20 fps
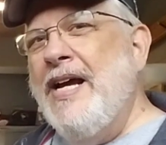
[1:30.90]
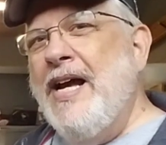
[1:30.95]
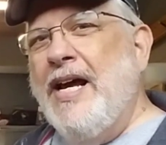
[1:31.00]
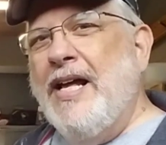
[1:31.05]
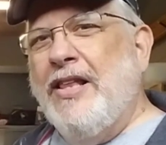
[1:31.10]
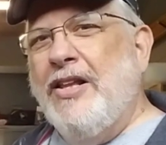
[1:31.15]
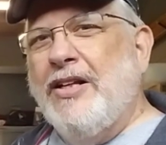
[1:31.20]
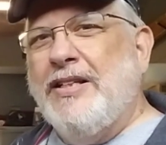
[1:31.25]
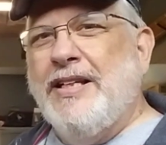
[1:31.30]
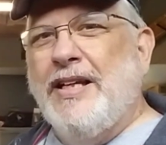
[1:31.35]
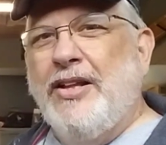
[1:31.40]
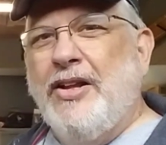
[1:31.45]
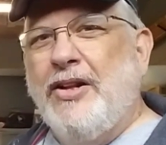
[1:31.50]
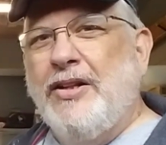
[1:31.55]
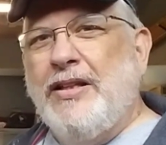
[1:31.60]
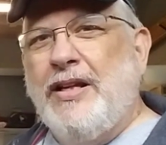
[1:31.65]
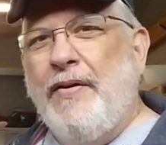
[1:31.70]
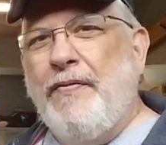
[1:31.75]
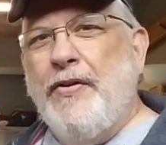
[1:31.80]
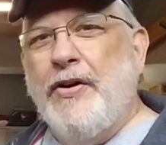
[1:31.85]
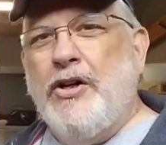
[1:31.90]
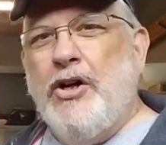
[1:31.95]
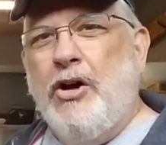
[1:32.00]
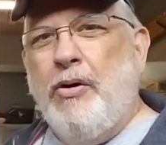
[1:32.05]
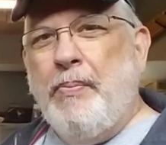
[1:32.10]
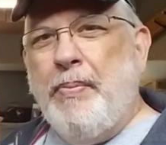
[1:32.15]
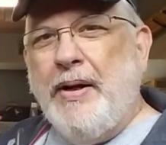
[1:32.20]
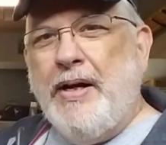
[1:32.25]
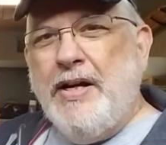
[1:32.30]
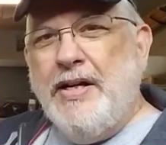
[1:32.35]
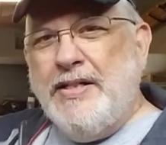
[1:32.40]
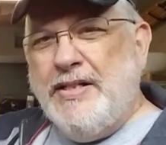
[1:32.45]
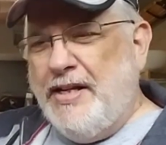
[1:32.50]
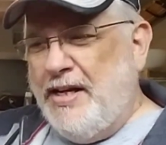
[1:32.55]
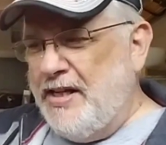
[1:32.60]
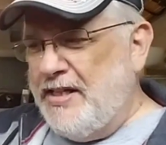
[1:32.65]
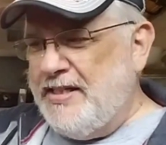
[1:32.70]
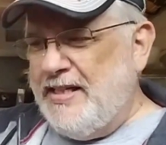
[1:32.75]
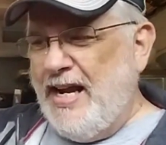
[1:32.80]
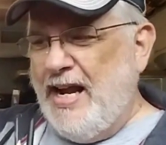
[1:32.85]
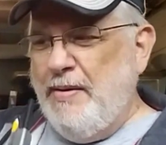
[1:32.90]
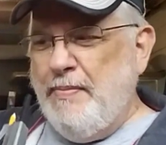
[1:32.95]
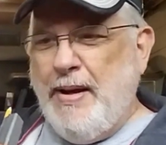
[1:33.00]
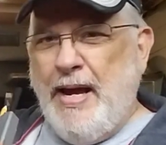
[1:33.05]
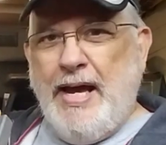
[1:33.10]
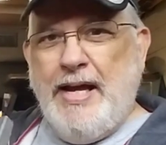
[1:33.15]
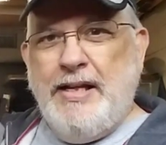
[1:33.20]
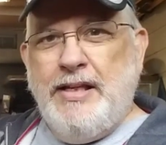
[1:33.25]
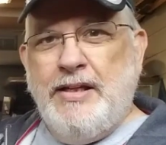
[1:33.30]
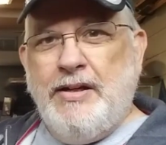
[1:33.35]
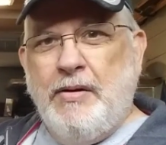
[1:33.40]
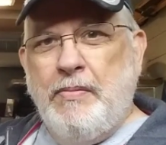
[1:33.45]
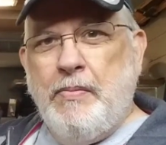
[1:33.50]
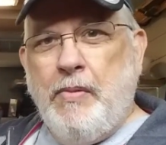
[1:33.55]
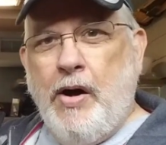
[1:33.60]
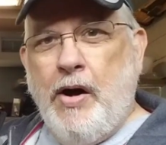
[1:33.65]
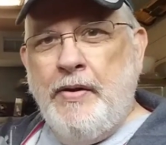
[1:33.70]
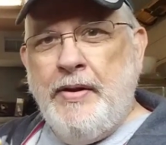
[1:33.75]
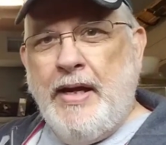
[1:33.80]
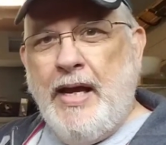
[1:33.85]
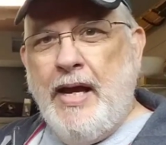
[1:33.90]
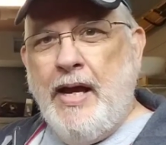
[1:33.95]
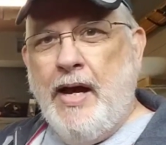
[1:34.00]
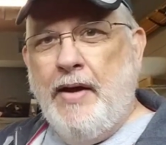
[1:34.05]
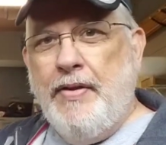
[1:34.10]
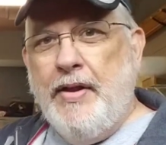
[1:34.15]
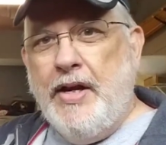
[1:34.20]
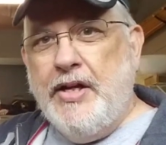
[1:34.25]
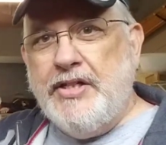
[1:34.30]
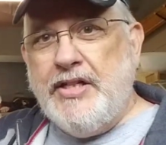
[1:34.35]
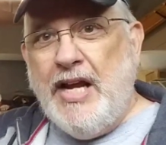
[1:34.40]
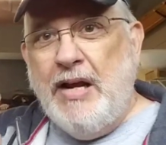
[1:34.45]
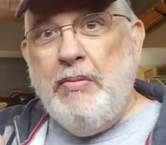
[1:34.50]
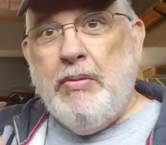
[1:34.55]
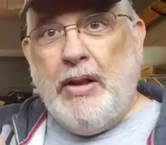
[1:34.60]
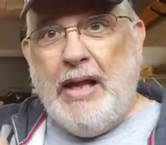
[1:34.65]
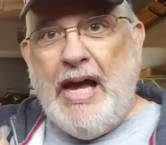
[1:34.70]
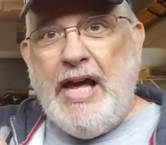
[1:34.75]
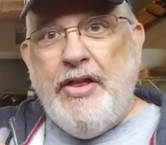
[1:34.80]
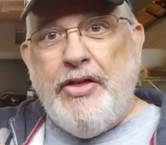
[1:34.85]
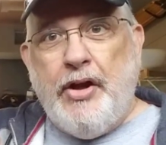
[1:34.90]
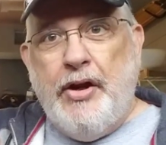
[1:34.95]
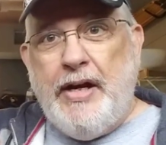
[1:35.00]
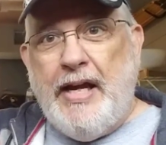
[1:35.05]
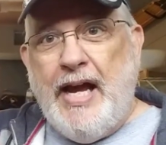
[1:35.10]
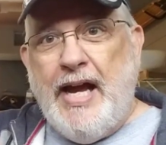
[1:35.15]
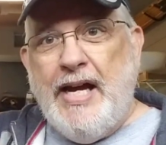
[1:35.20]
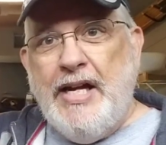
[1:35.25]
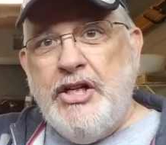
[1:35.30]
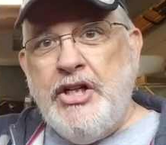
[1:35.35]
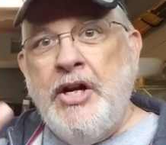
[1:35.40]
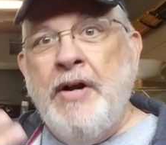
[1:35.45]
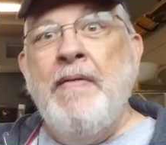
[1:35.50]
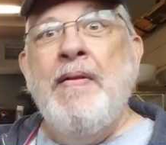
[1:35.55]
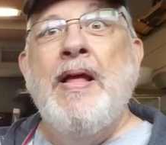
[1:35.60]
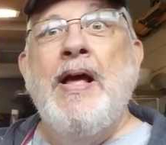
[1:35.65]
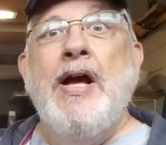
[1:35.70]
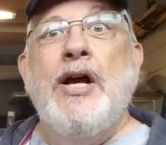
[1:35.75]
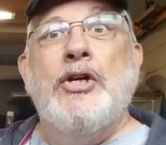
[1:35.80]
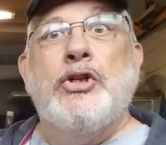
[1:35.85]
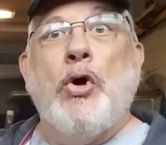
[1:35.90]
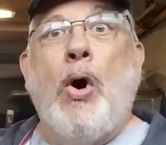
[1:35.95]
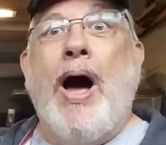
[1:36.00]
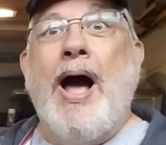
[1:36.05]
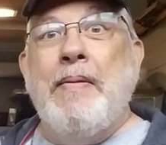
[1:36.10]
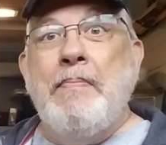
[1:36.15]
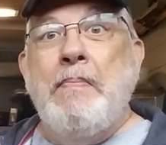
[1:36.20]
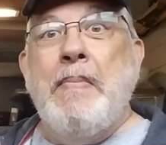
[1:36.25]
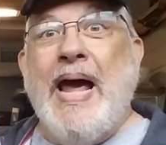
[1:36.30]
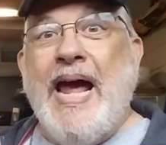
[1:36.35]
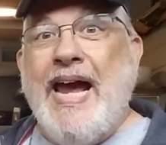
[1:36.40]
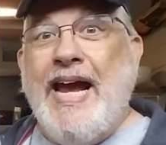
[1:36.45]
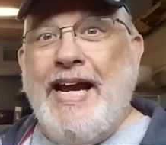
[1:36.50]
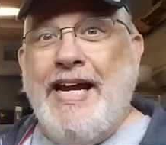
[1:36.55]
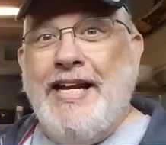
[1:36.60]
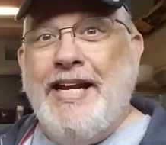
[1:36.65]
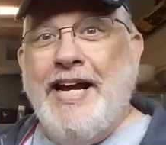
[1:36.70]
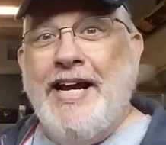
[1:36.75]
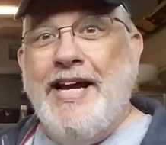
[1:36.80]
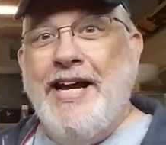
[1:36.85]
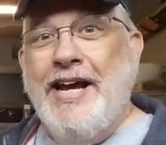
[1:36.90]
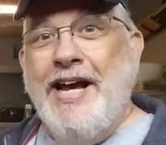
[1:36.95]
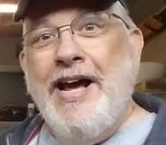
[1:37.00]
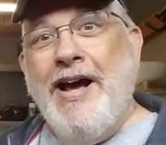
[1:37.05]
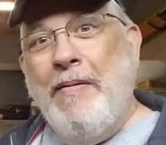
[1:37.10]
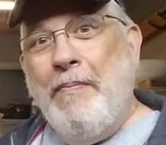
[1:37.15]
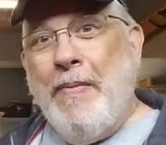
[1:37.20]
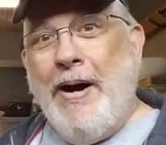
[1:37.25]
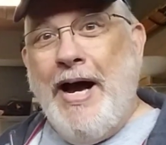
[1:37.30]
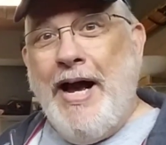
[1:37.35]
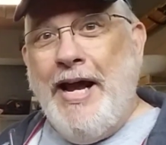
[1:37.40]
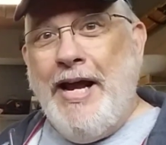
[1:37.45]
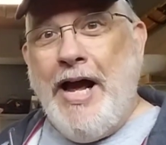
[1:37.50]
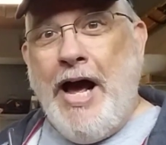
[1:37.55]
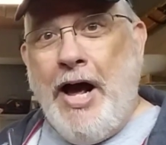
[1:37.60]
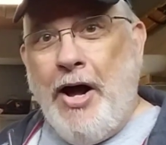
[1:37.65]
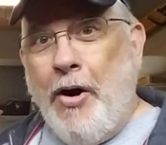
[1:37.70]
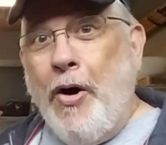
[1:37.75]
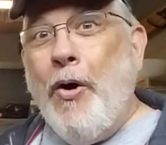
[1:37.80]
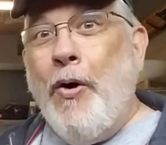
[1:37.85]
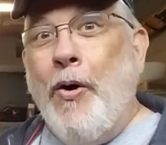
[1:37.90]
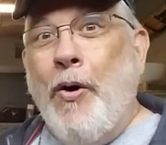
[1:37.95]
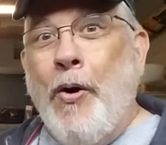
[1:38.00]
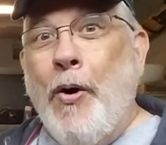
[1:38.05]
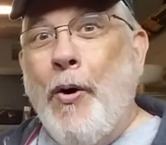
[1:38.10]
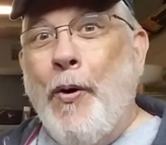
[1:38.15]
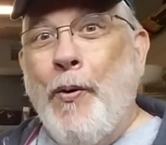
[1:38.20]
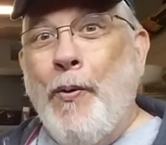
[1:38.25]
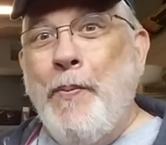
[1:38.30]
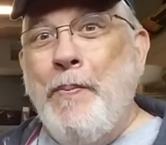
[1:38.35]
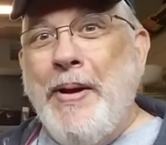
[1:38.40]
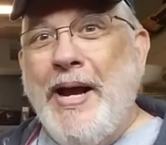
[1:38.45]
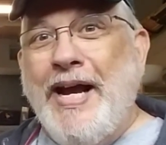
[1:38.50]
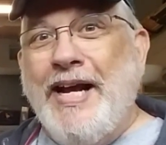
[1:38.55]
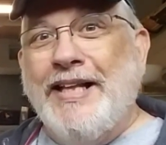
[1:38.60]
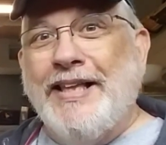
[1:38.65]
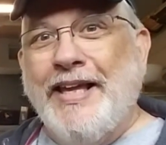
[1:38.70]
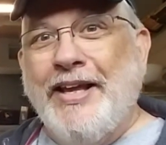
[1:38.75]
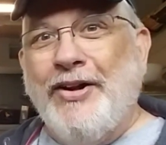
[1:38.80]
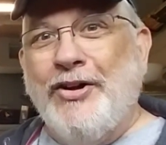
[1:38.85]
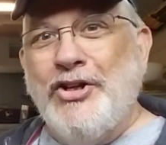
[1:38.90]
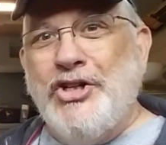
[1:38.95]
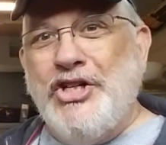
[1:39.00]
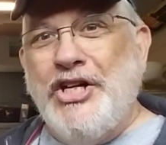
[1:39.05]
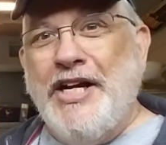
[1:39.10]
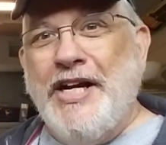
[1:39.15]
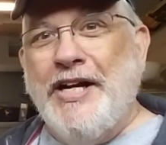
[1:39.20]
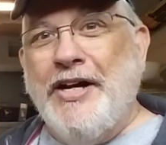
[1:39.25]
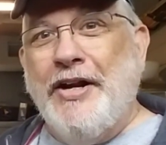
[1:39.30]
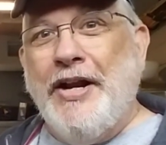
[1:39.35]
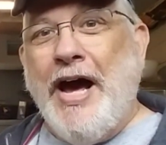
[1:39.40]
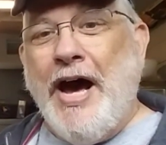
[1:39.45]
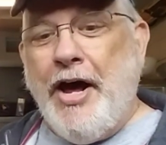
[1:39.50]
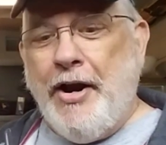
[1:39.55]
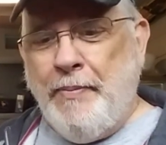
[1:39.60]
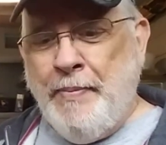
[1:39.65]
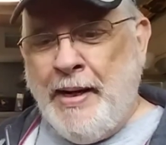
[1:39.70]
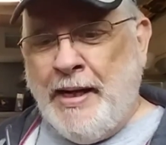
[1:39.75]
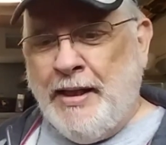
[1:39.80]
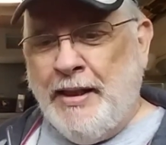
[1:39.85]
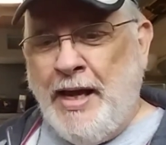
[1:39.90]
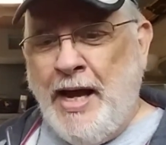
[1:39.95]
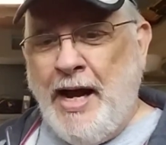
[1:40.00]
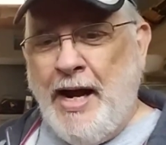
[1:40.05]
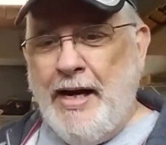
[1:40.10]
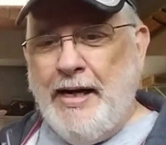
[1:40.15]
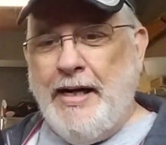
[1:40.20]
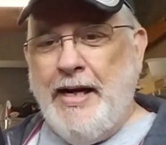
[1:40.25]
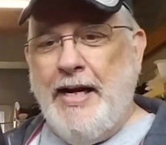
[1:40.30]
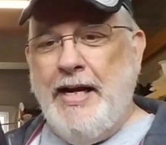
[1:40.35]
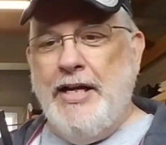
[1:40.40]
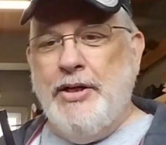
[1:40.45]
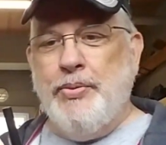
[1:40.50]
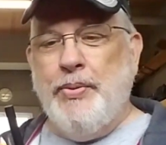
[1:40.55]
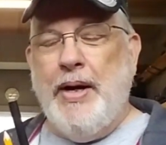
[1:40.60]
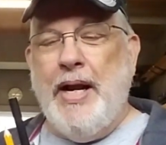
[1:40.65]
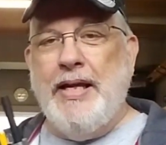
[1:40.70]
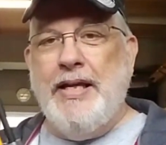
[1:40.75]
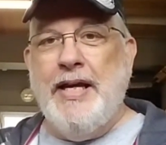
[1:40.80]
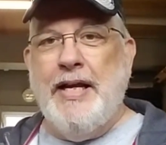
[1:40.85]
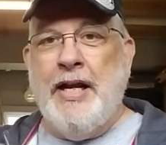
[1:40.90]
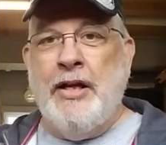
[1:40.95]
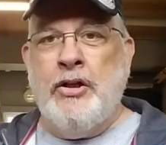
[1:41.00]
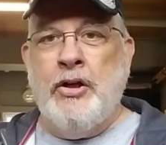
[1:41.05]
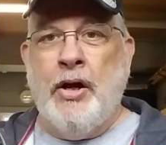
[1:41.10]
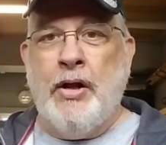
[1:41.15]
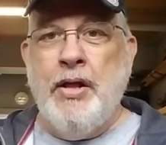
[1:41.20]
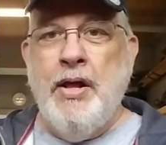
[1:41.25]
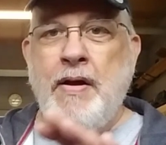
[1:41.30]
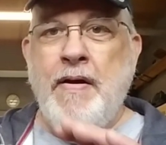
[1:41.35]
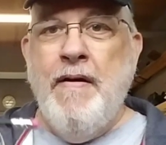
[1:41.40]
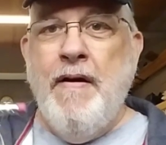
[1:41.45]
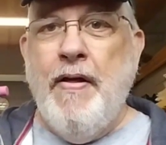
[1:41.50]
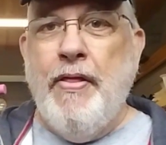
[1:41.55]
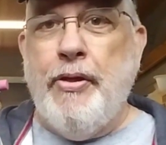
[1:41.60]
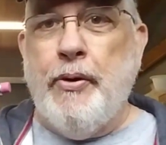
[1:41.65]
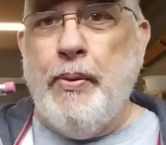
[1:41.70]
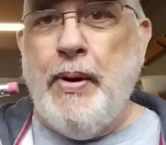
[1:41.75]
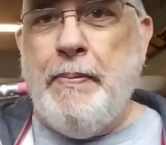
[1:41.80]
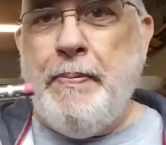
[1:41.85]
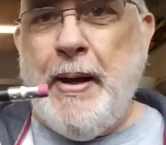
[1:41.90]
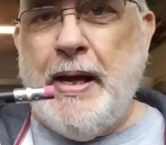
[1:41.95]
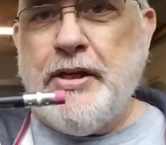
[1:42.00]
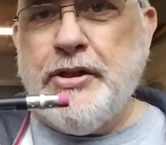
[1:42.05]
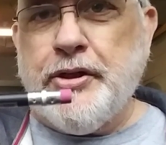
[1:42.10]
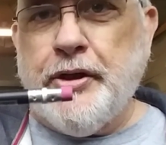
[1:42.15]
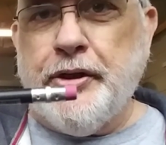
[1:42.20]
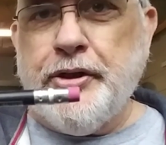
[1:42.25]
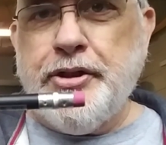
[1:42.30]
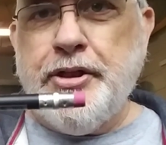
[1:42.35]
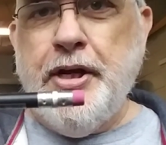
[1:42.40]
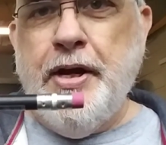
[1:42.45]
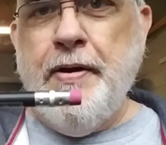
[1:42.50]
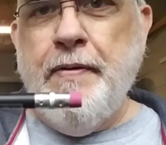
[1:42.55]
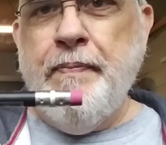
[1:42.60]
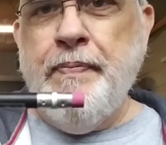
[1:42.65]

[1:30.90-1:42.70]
it looked a little difficult because they're the same end on they're the same length on the edge. So I made my homemade little jig on how to make a line, and here's what I did. I took 3 pencils.